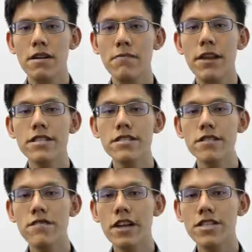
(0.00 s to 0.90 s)

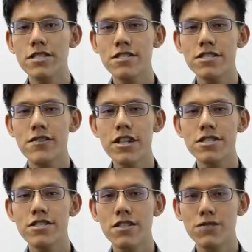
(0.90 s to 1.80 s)
plantar fascia
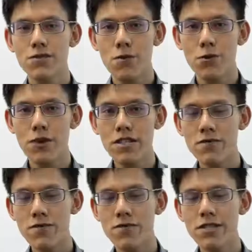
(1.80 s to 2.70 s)
stretch. So you want
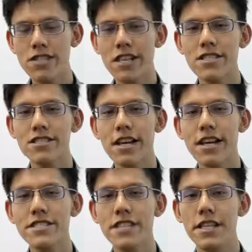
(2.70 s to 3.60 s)
to do this
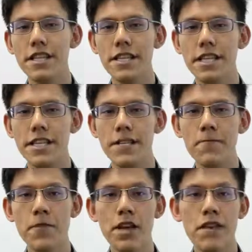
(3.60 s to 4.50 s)
exercise in the
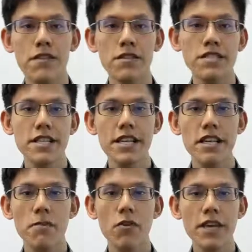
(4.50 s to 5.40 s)
first thing in
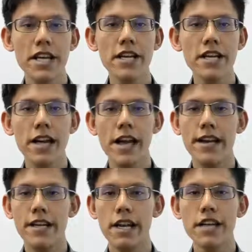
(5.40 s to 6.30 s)
the morning
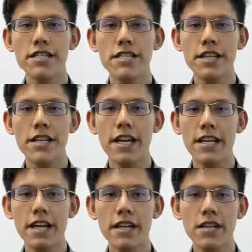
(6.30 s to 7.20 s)
and last thing at
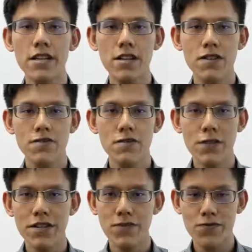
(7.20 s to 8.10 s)
night. So
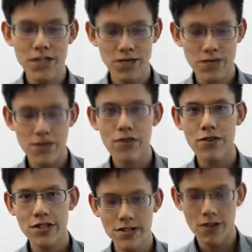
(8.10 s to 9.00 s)
what you do is you
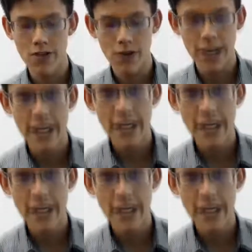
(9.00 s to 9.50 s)
cross your leg